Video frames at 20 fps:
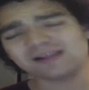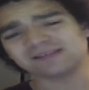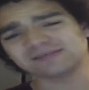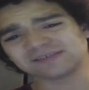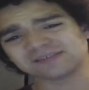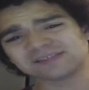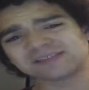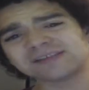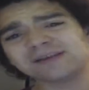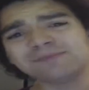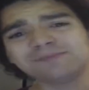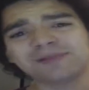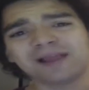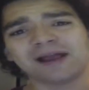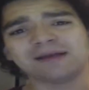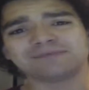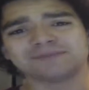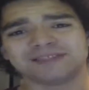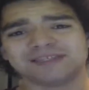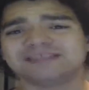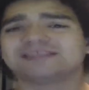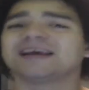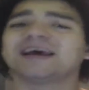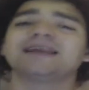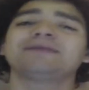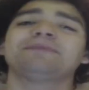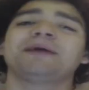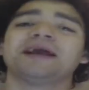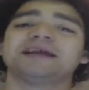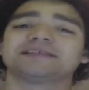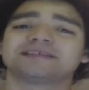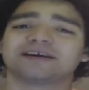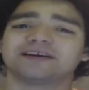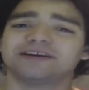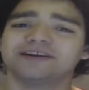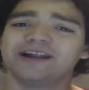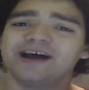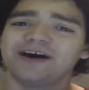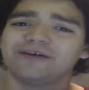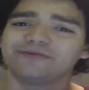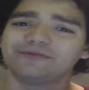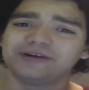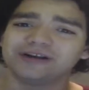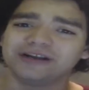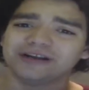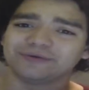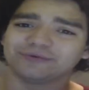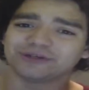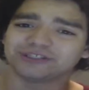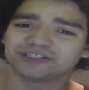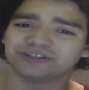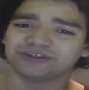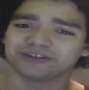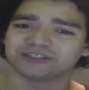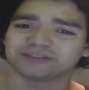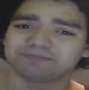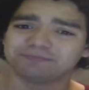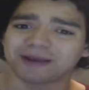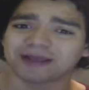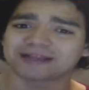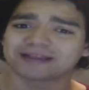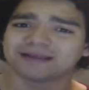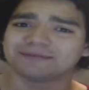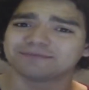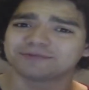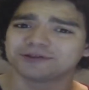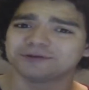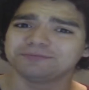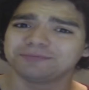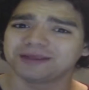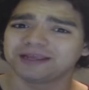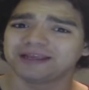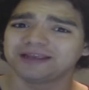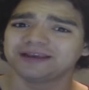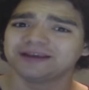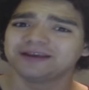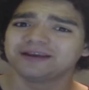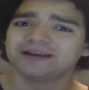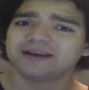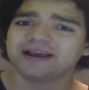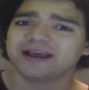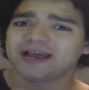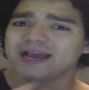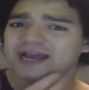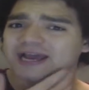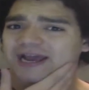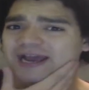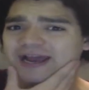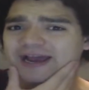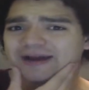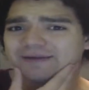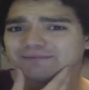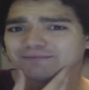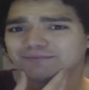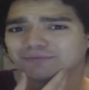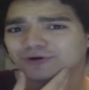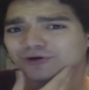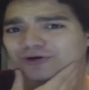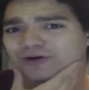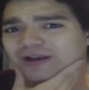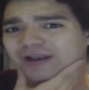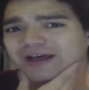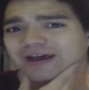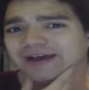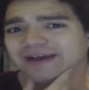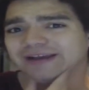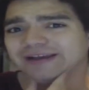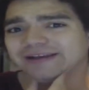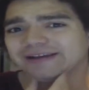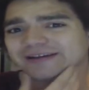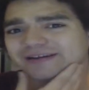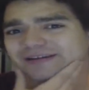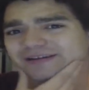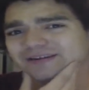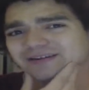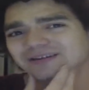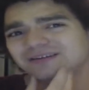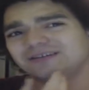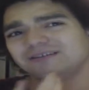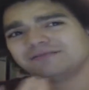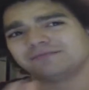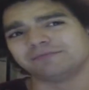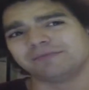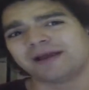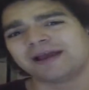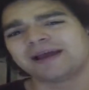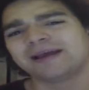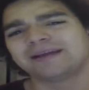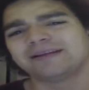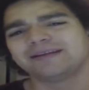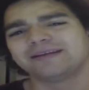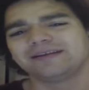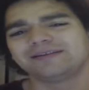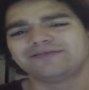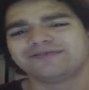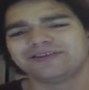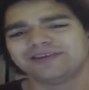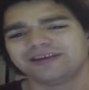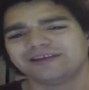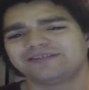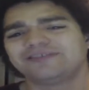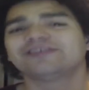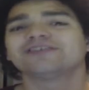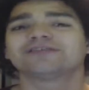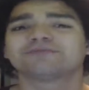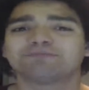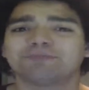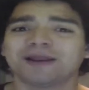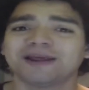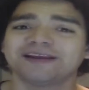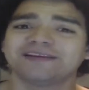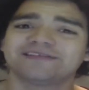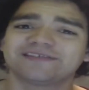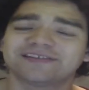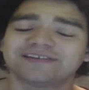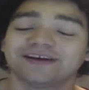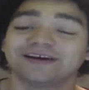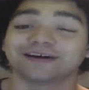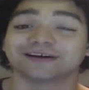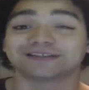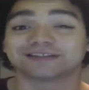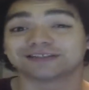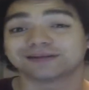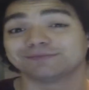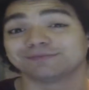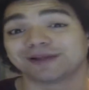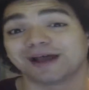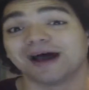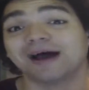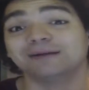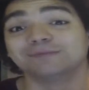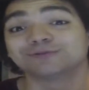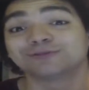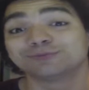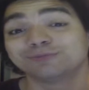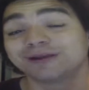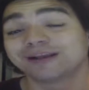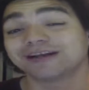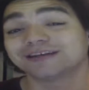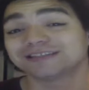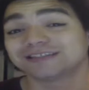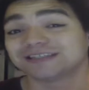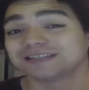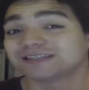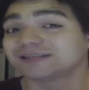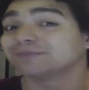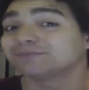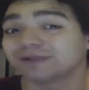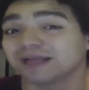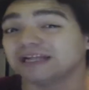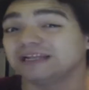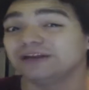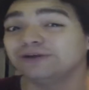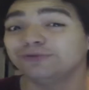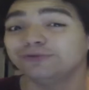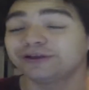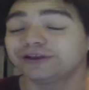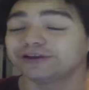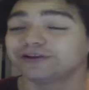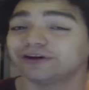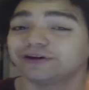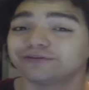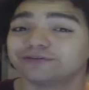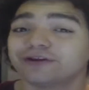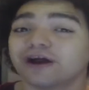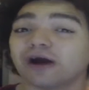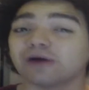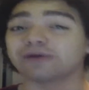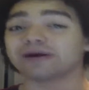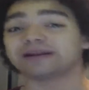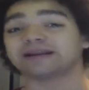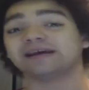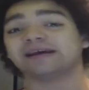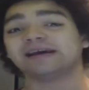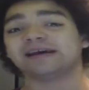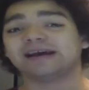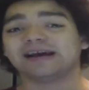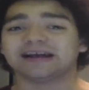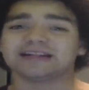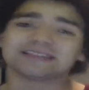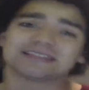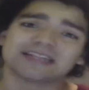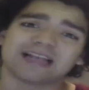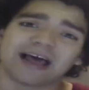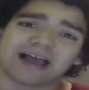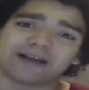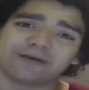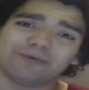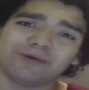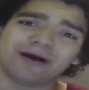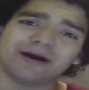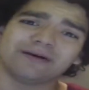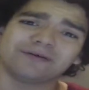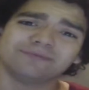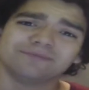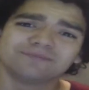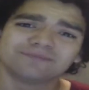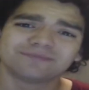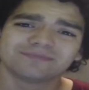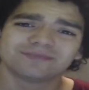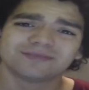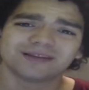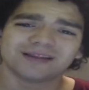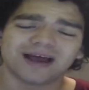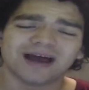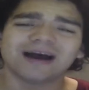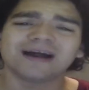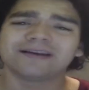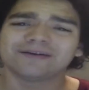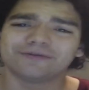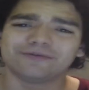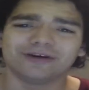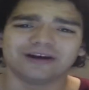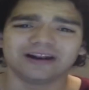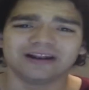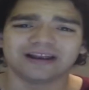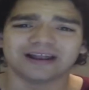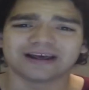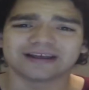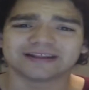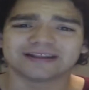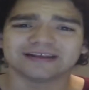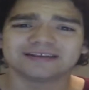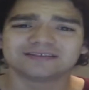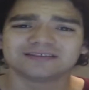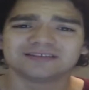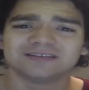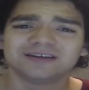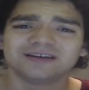sometimes these animes are not really what you expect them to be, and more like, oh man, it's it just plain sucks sometimes because it's something new you don't know it. And it's like, well, I don't really like this,